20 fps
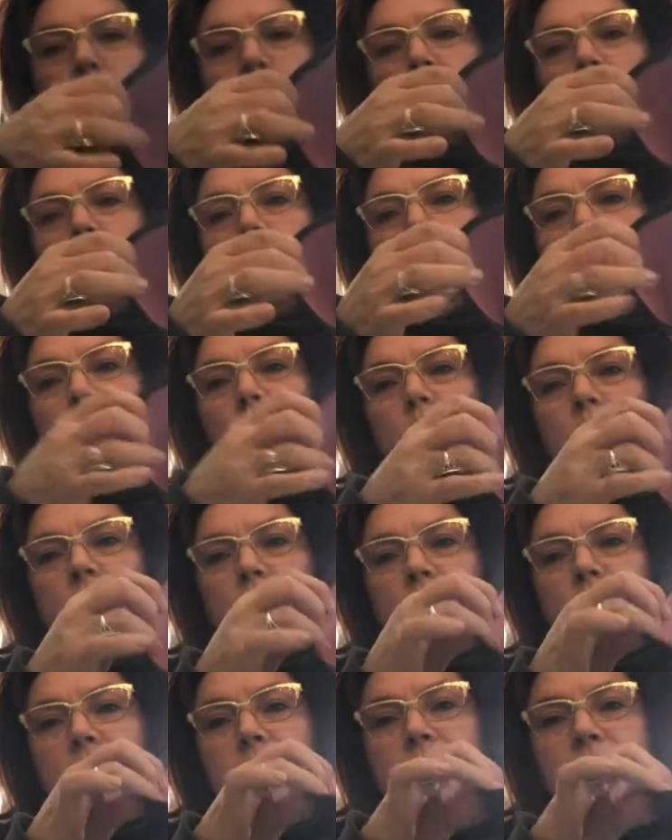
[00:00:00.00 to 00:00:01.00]
2
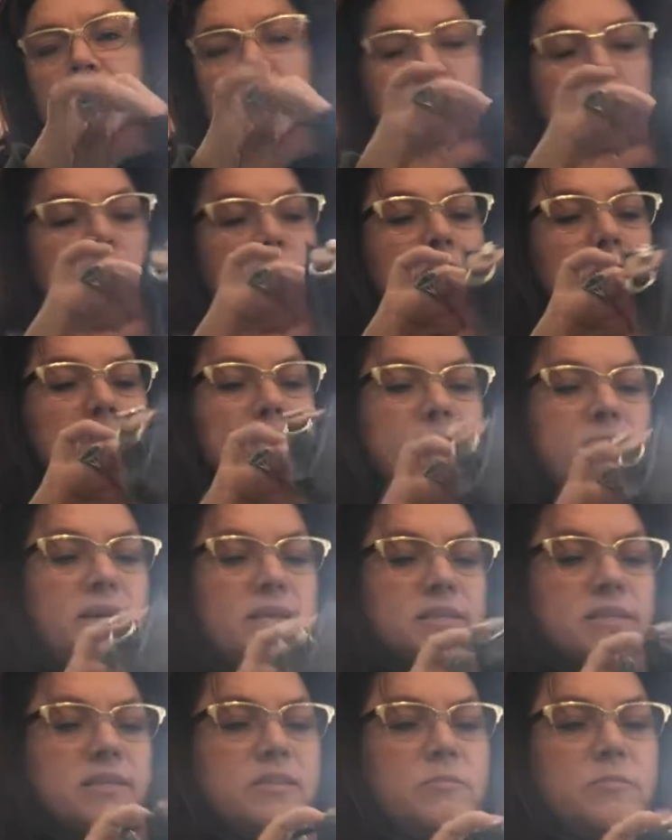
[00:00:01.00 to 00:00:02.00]
years ago.
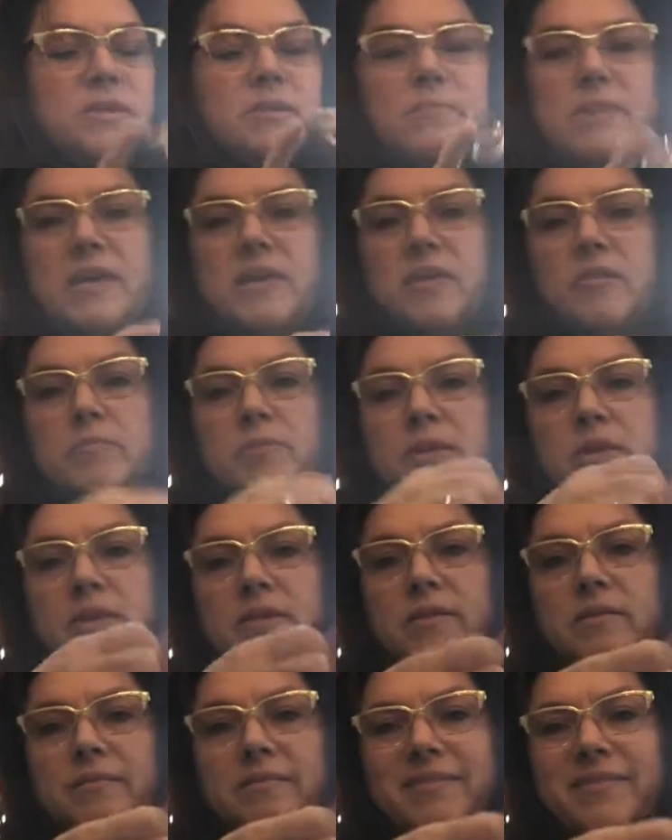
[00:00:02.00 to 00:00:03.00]
Has a little bit of makeup in
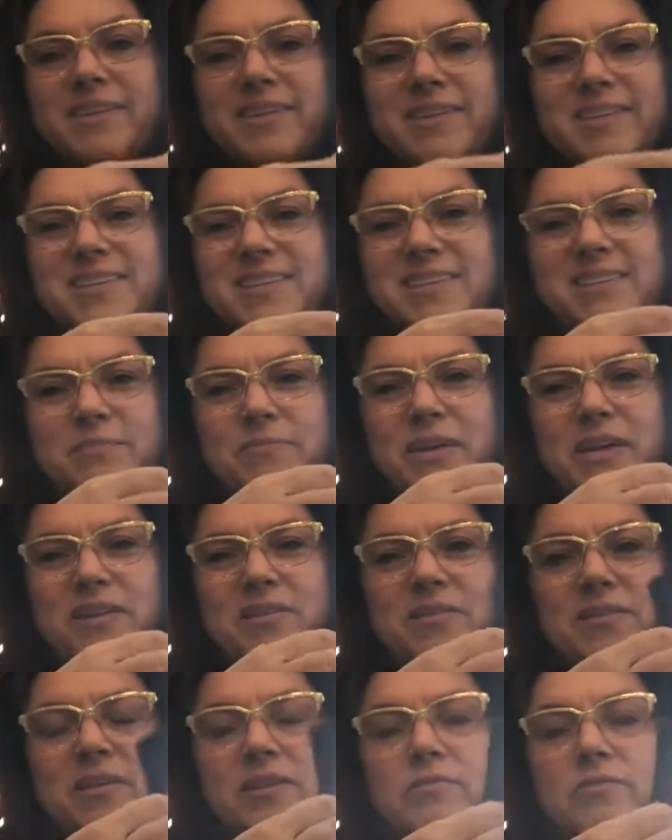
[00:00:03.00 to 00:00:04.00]
it. It doesn't matter,
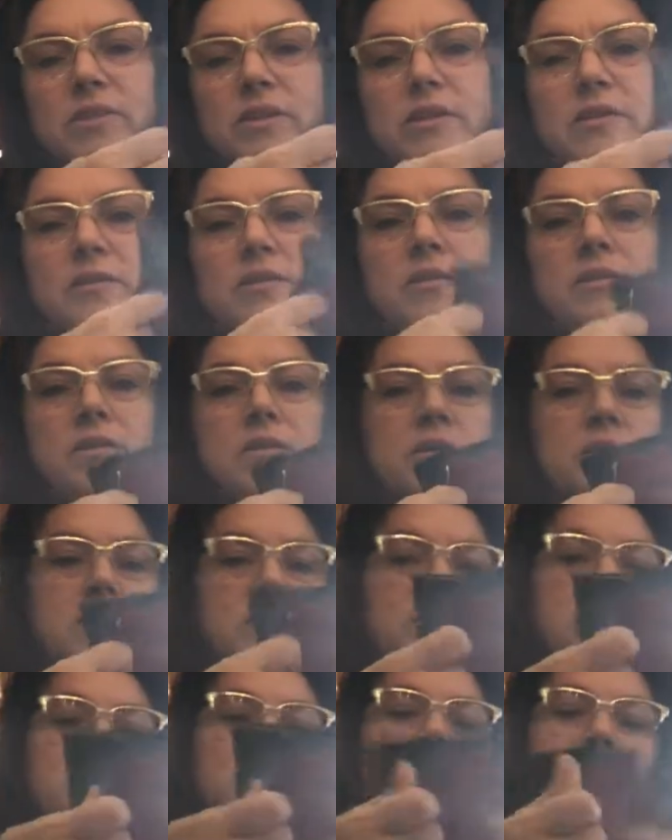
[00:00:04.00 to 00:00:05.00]
I don't care.
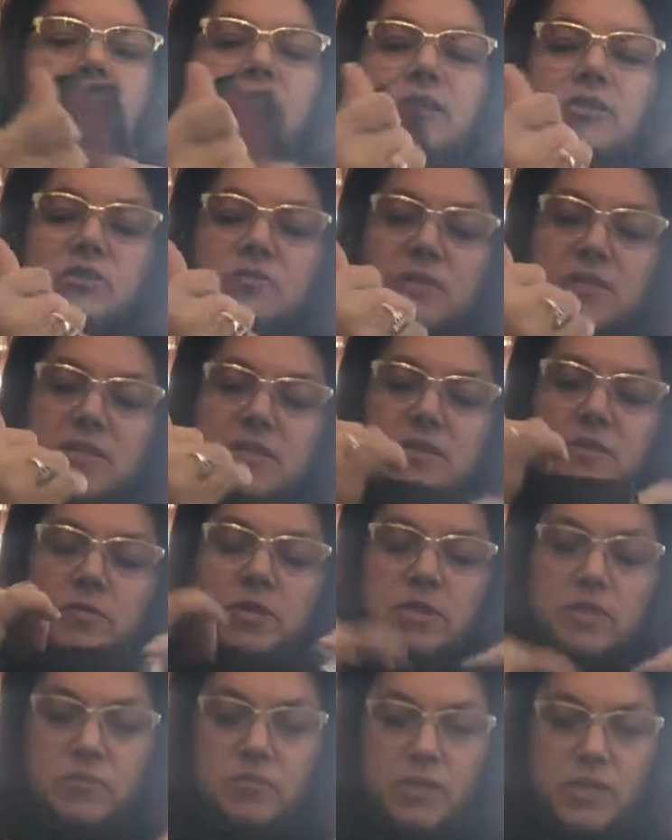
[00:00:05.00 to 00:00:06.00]
But I just want to see
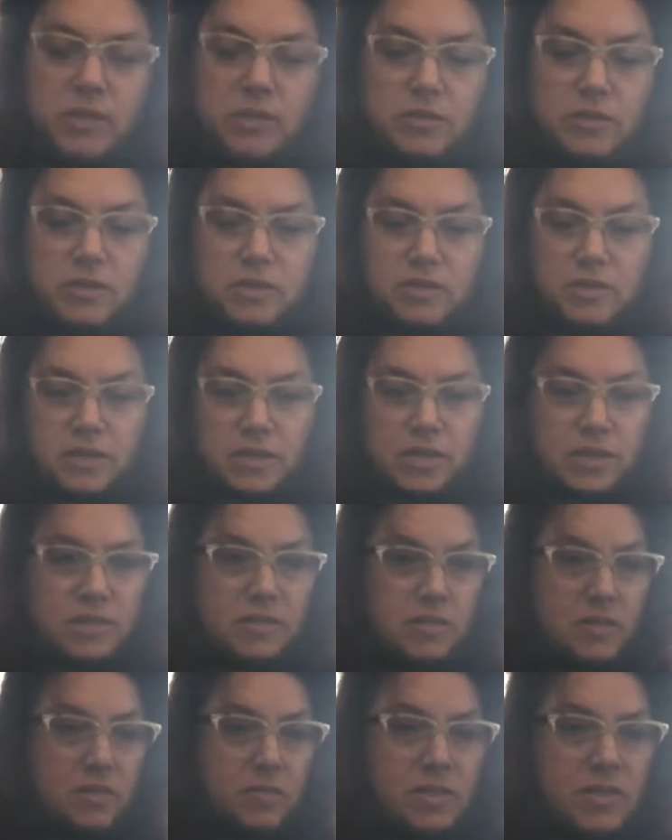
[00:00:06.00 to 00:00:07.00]
what it looks like.
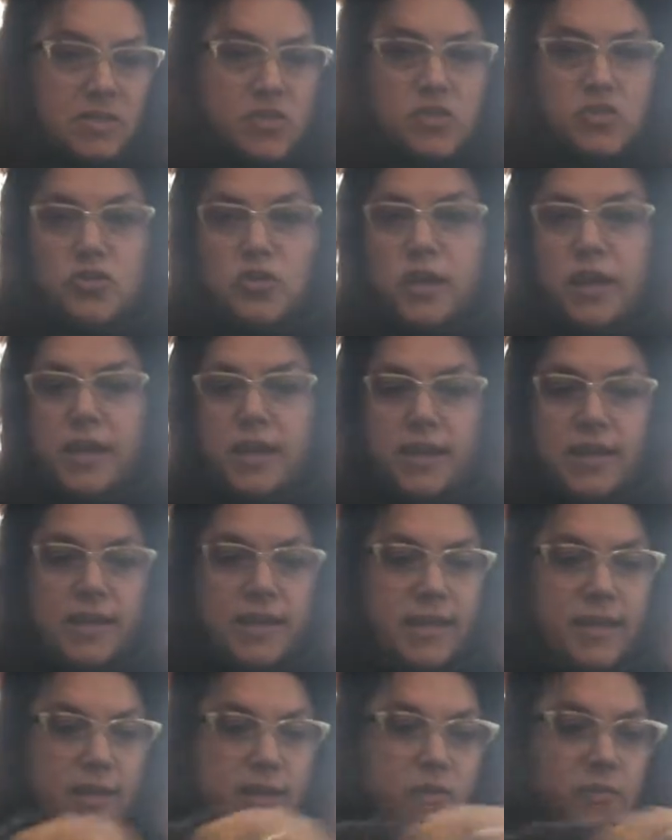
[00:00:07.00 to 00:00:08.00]
So let's try it
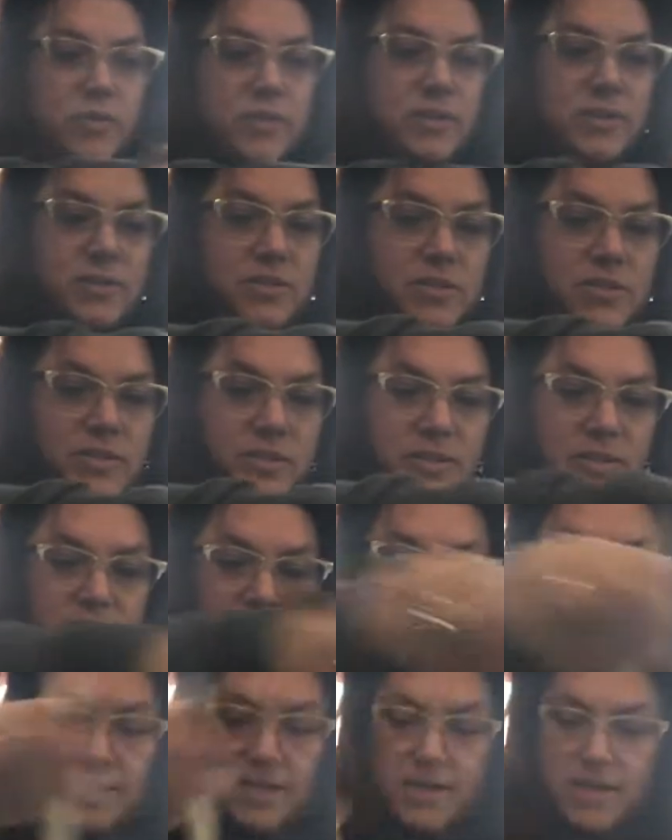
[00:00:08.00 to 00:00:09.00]
now, just to
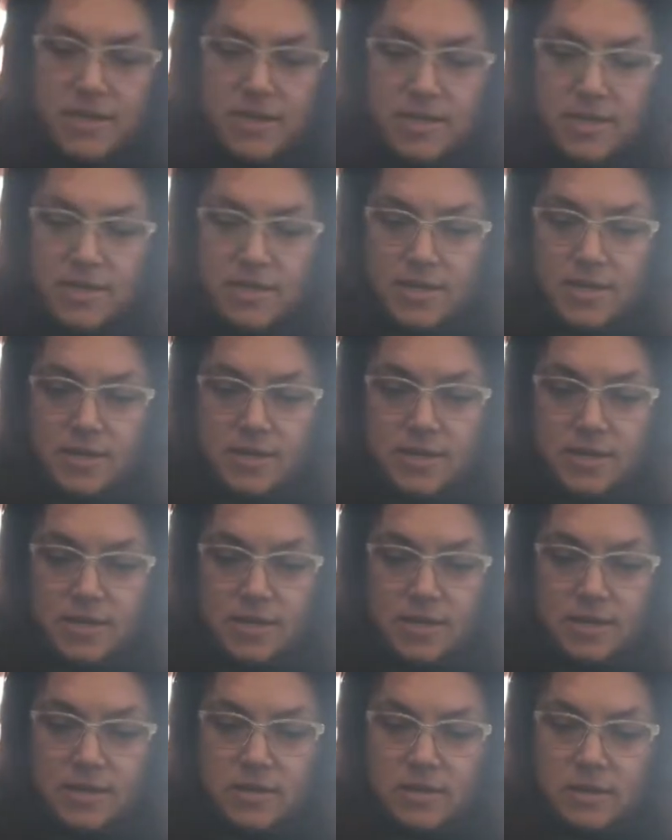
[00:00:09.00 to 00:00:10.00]
see.
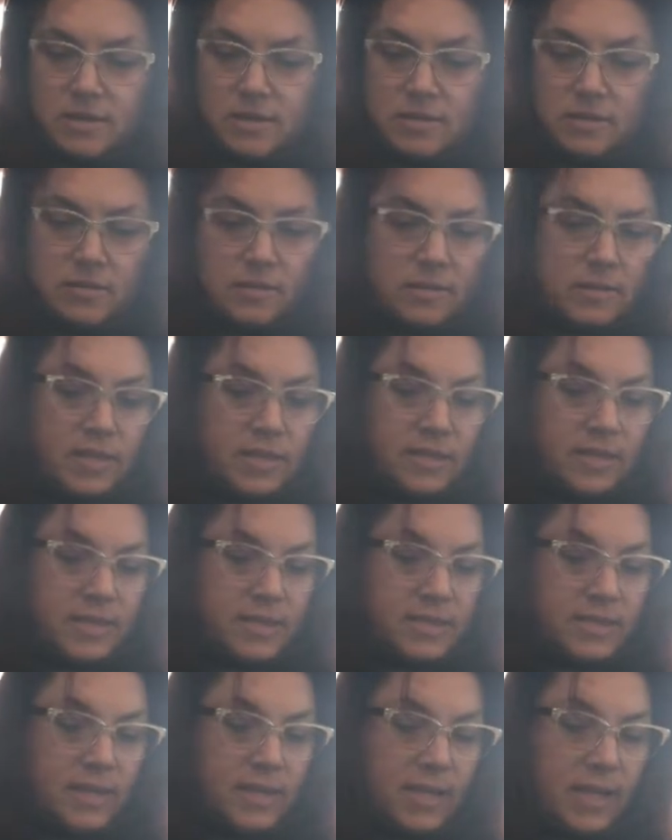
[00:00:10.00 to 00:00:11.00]
Like I
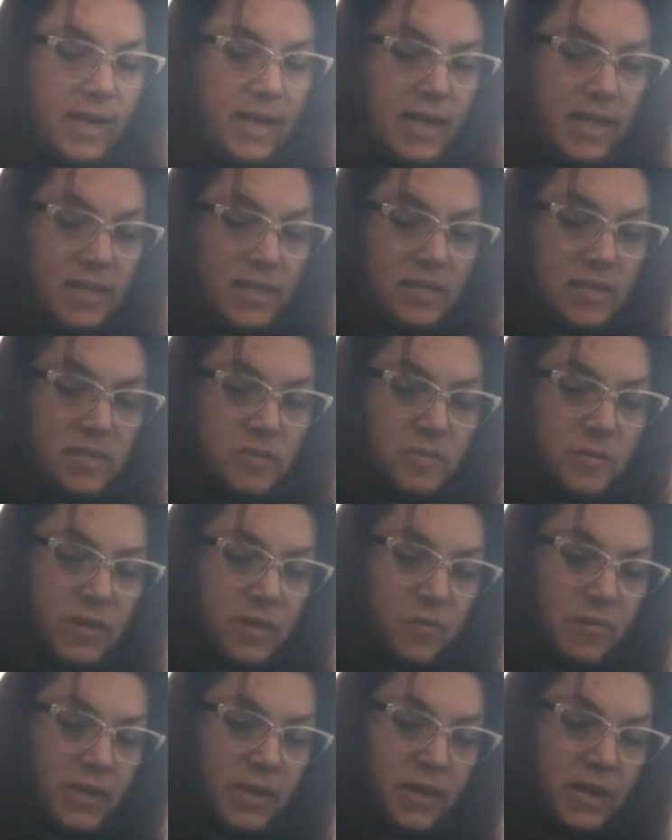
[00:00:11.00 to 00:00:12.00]
said, I
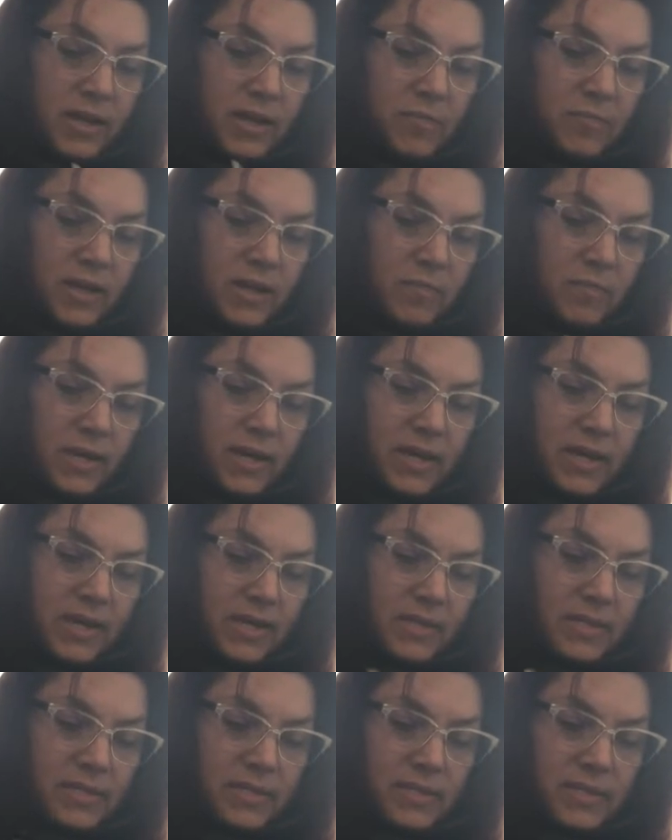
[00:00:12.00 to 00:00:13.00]
experiment on my
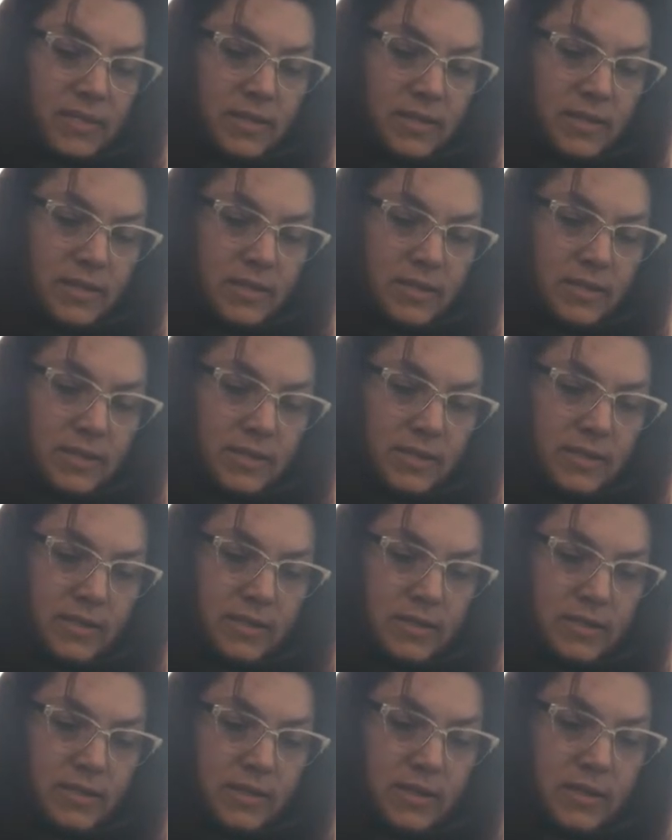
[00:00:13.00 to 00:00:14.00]
bags
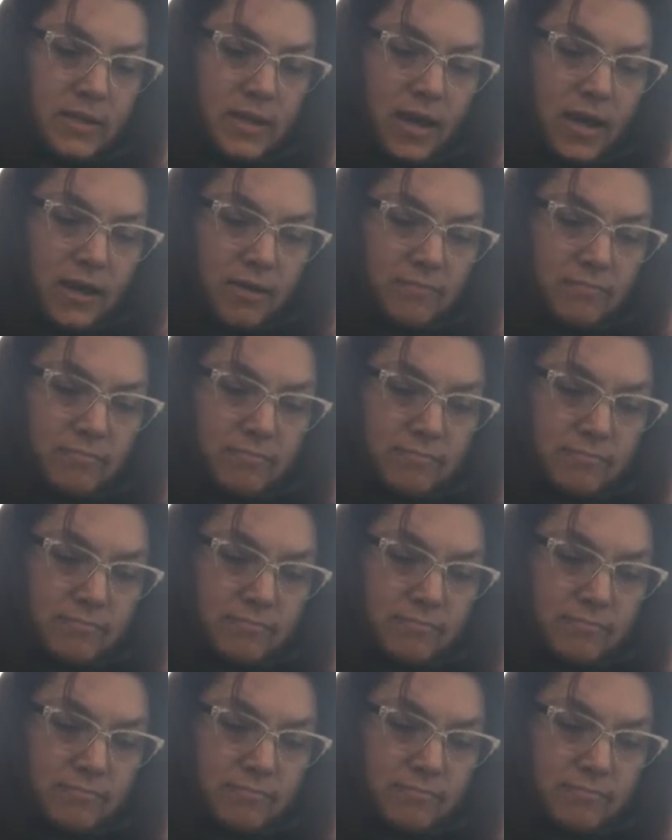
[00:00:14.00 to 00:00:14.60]
a lot.